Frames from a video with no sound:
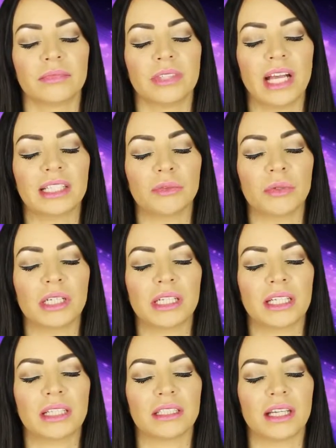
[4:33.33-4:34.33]
Next, we're going to
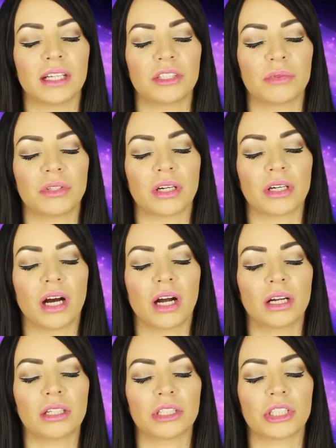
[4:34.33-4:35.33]
get in touch with our
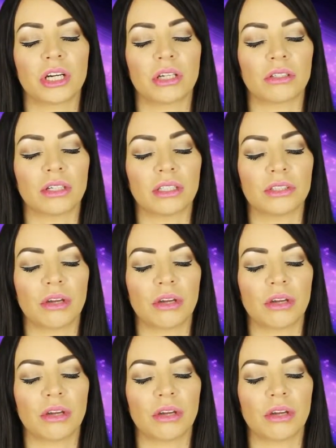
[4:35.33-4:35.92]
heart chakra.